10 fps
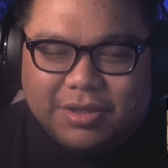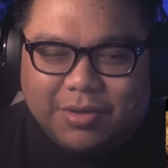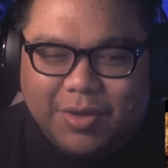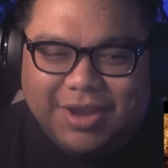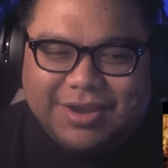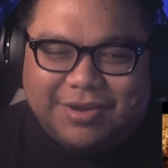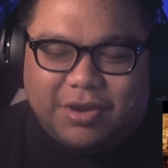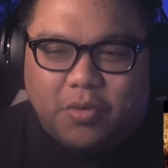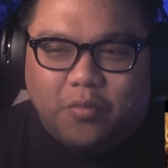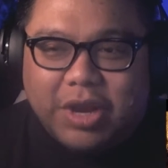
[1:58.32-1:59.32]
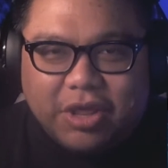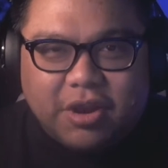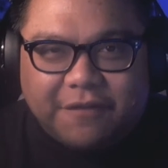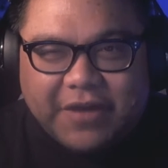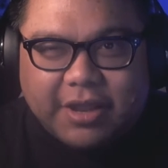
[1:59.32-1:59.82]
What? We need
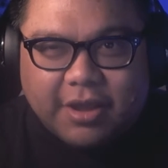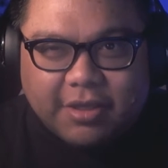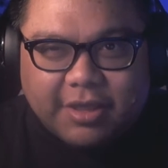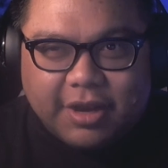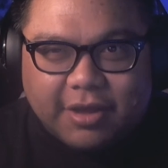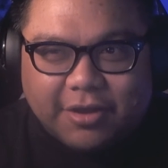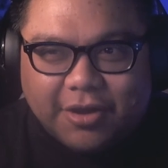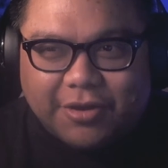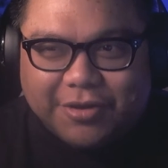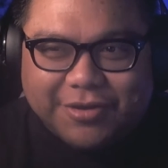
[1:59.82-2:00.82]
you to fight Godzilla, Kong.